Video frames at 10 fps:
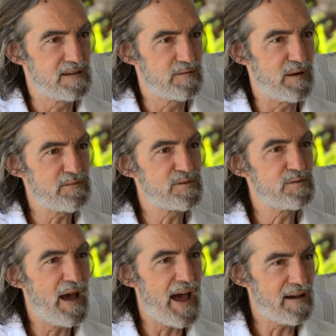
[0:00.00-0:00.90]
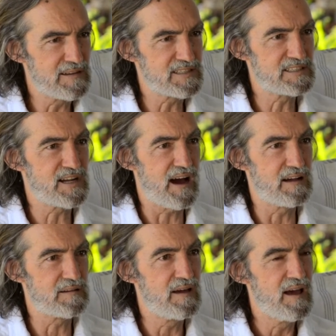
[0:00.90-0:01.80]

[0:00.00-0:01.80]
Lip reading: went through hell as a child.